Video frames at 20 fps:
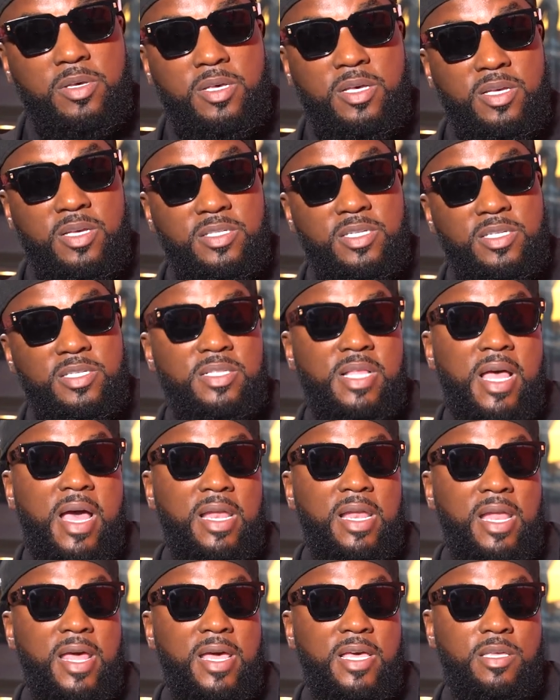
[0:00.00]
because it's
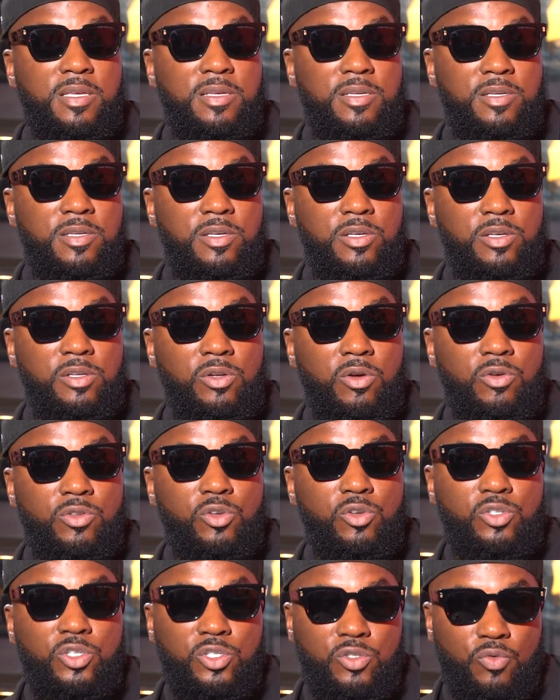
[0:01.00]
not like you know
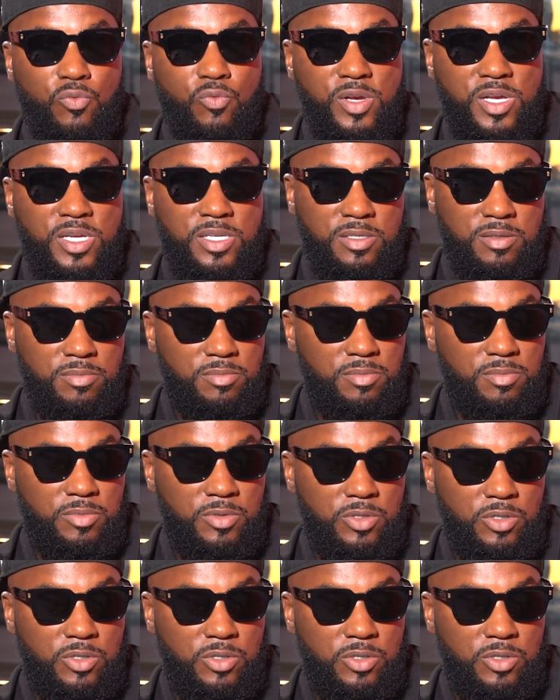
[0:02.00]
you're just reading